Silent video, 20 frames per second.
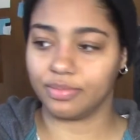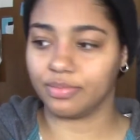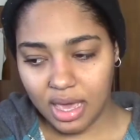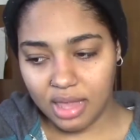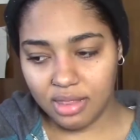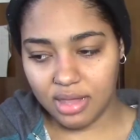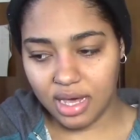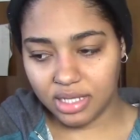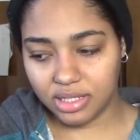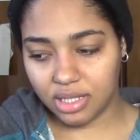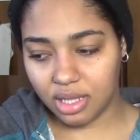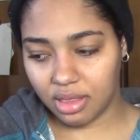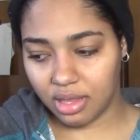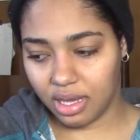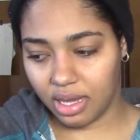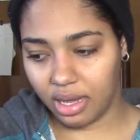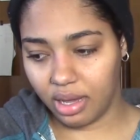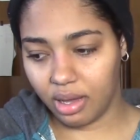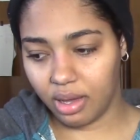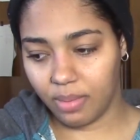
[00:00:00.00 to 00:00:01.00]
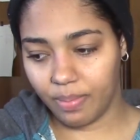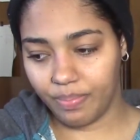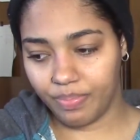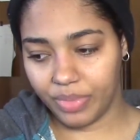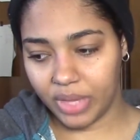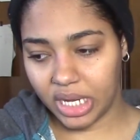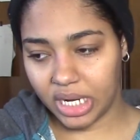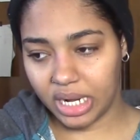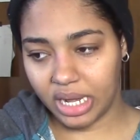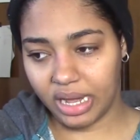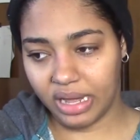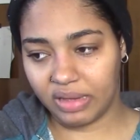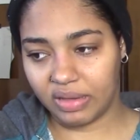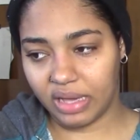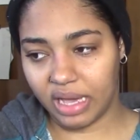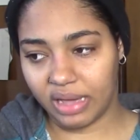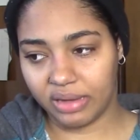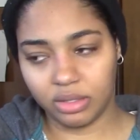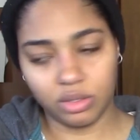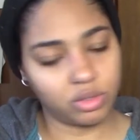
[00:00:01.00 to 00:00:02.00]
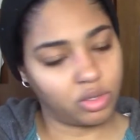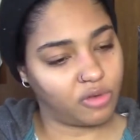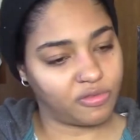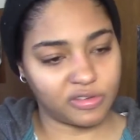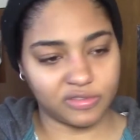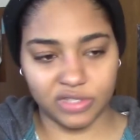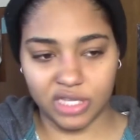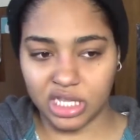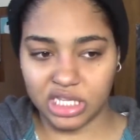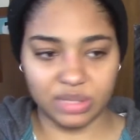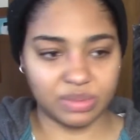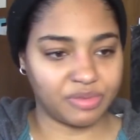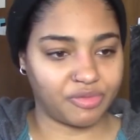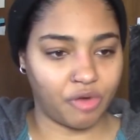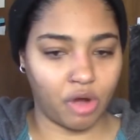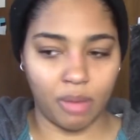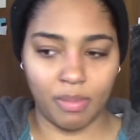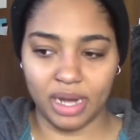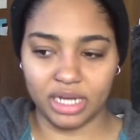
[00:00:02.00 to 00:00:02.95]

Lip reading: And that's the thing, and I don't know if I've said this before on my